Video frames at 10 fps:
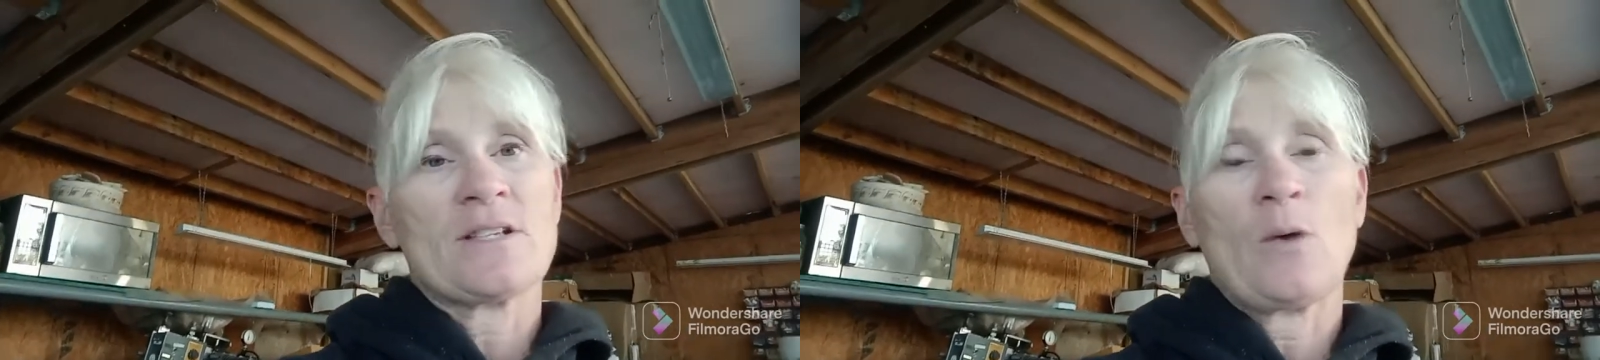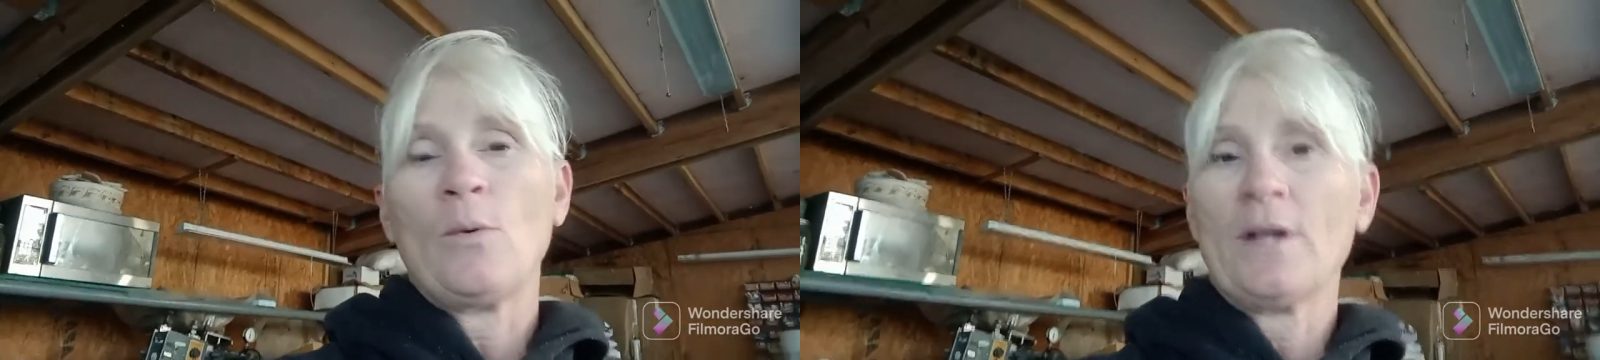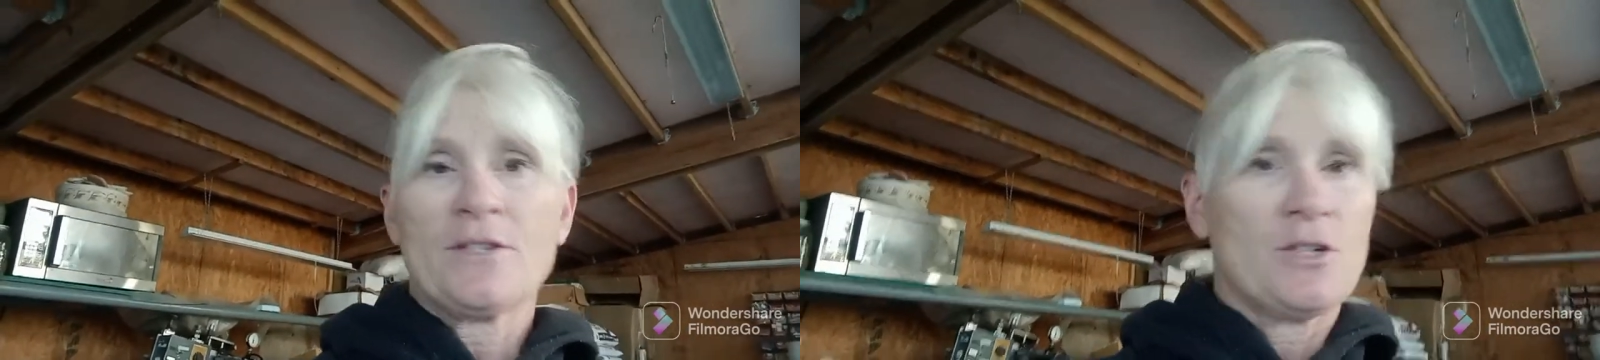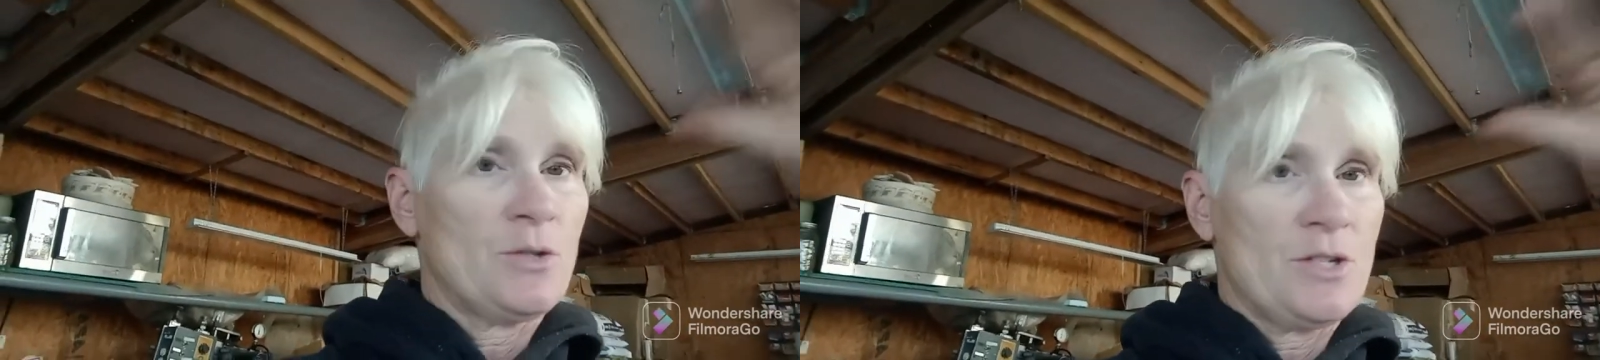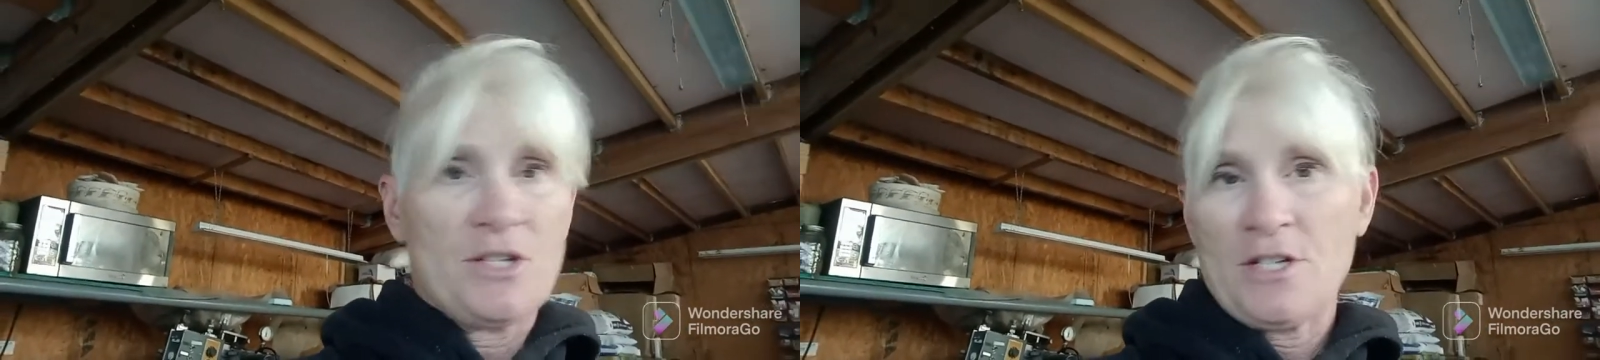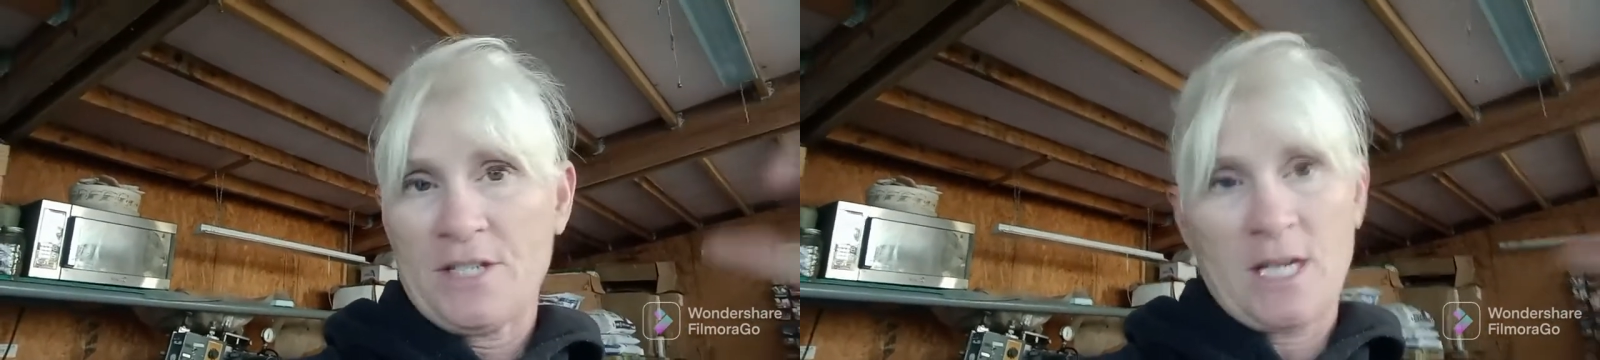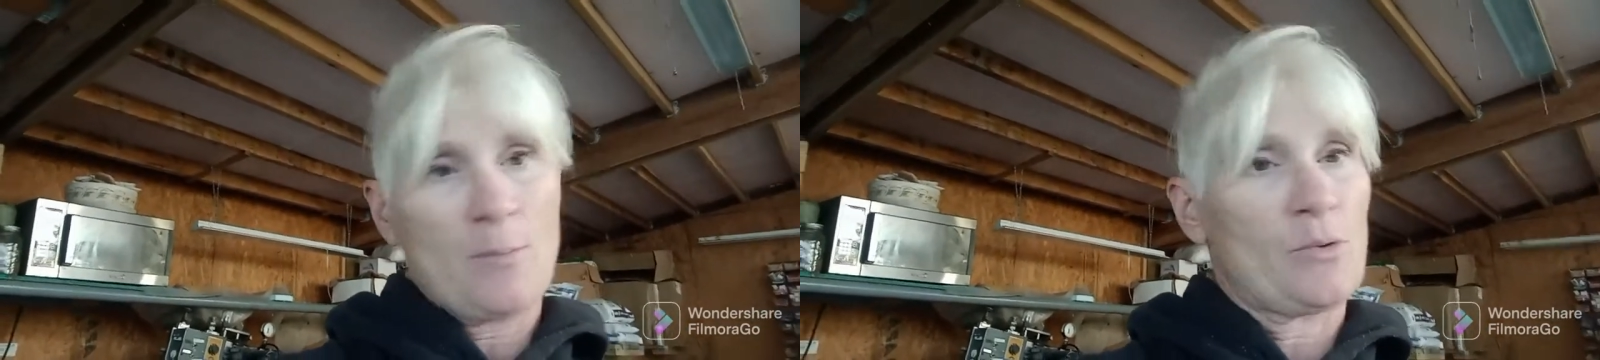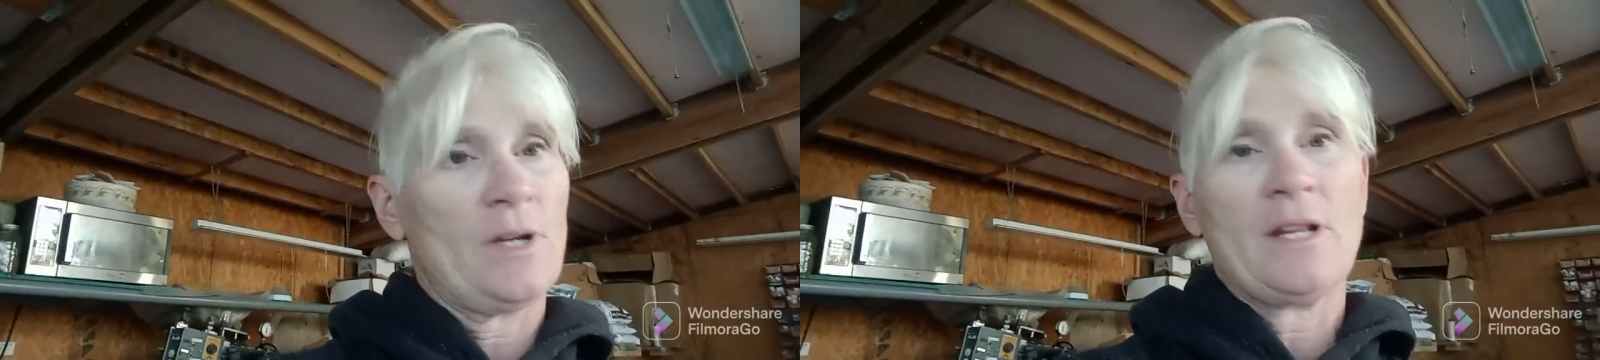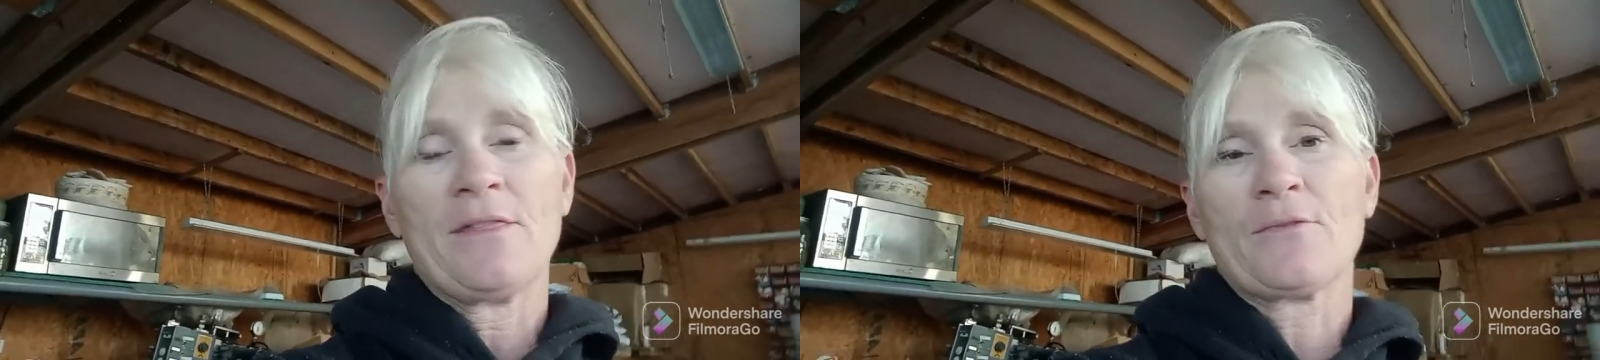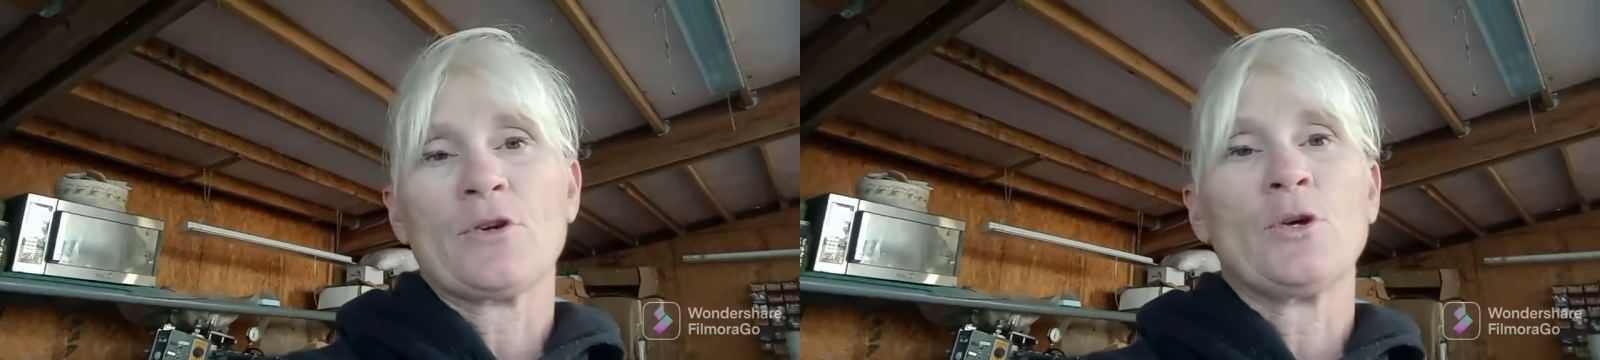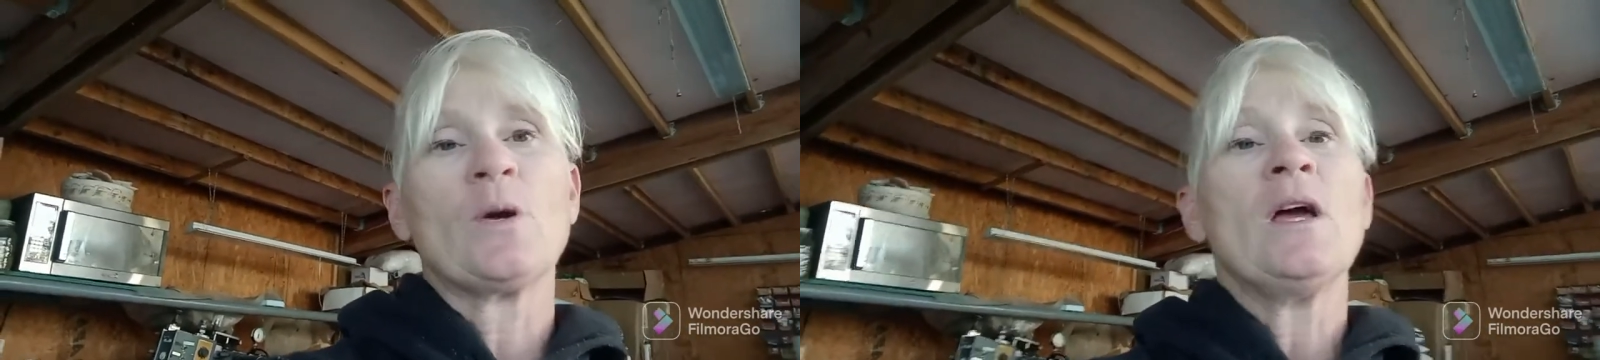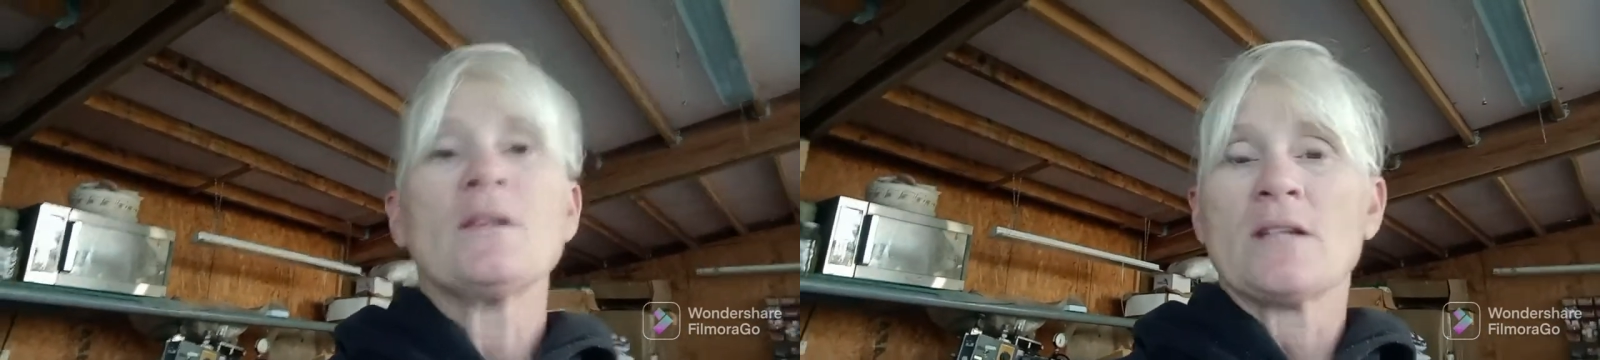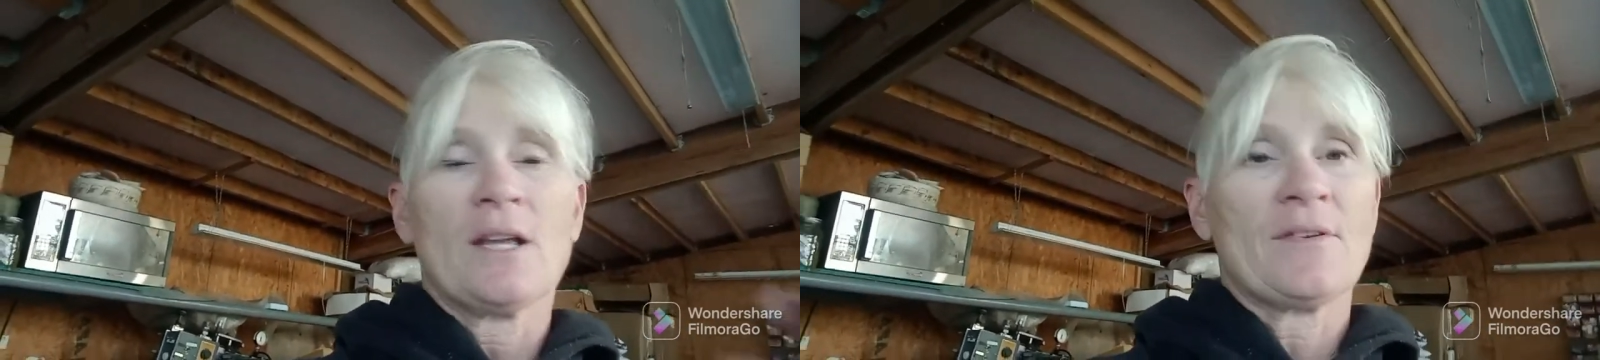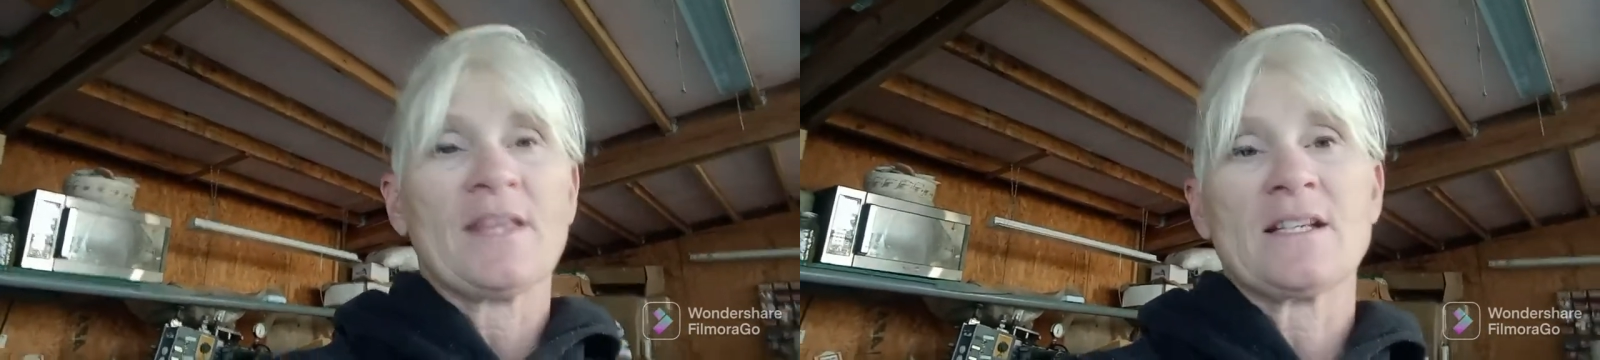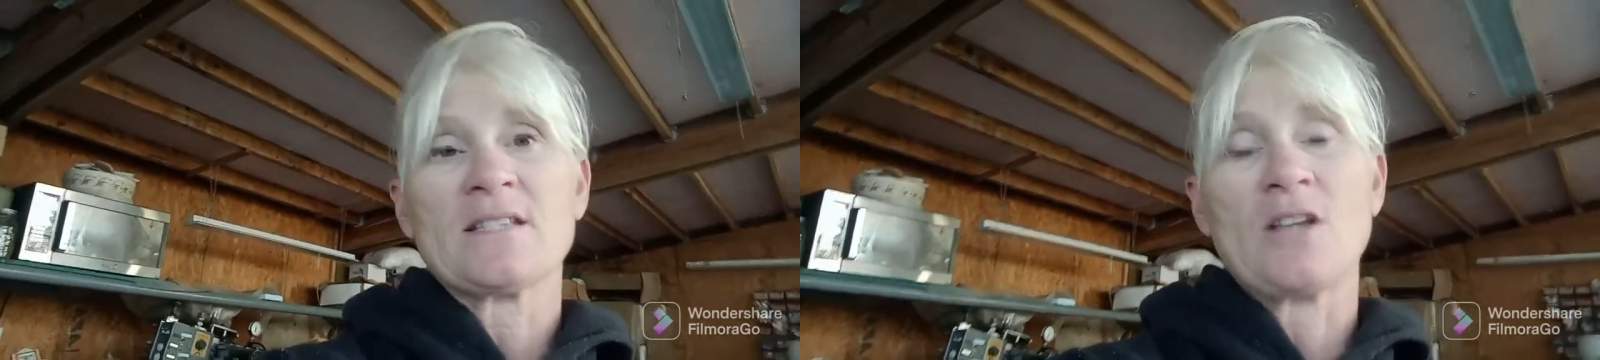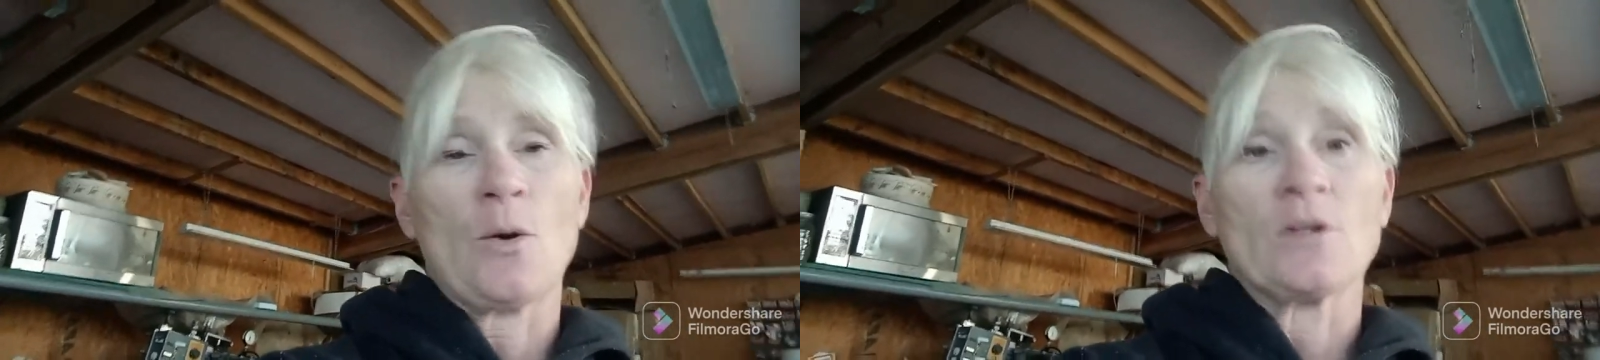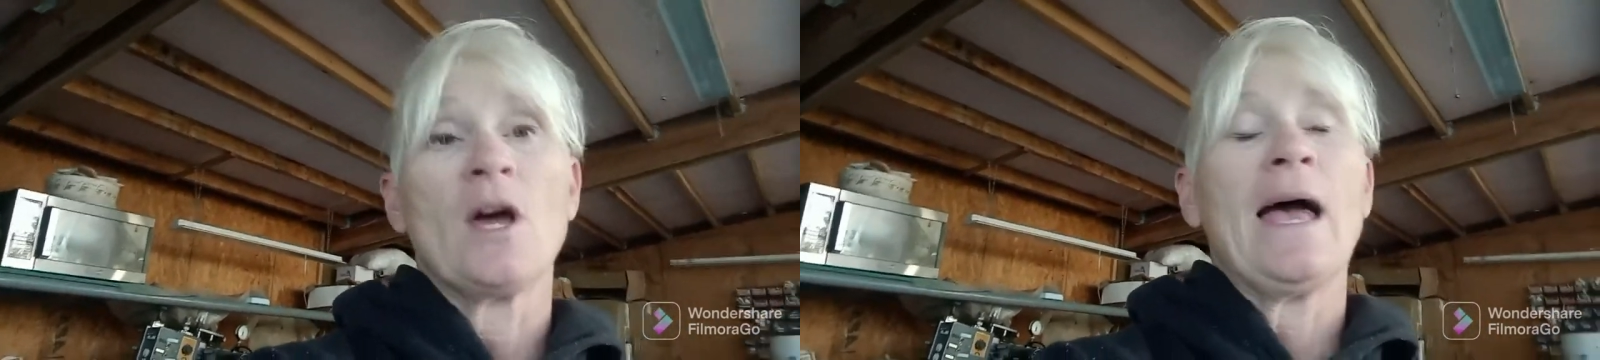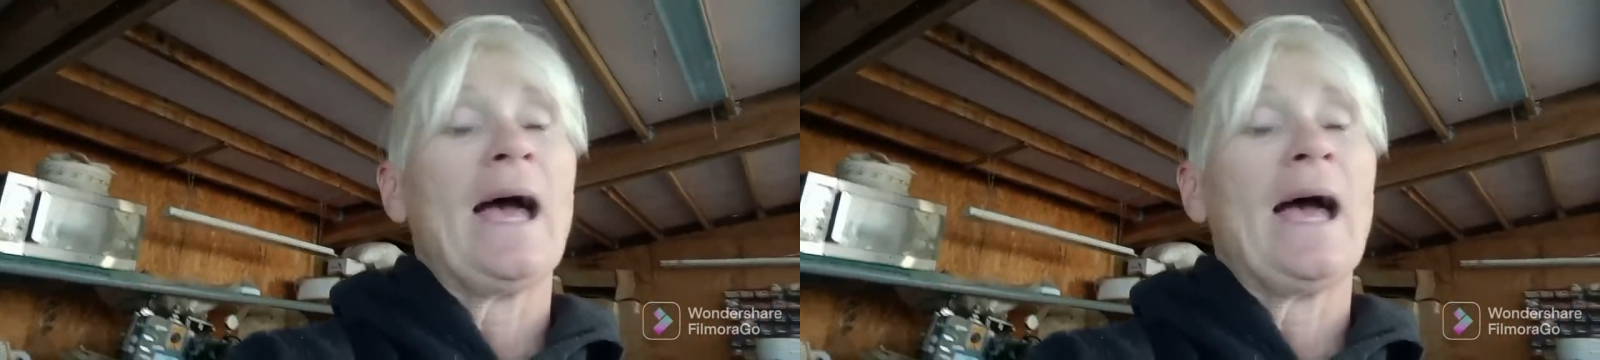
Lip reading: as I want it to just keep running through till everything's soaked.